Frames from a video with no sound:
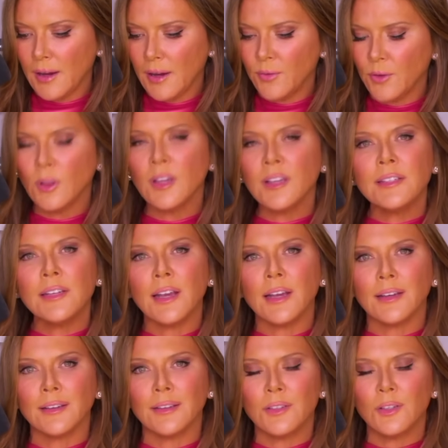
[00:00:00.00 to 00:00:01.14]
if you're
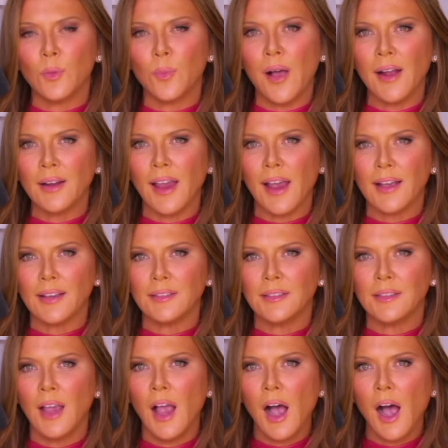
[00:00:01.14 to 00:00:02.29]
listening to the podcast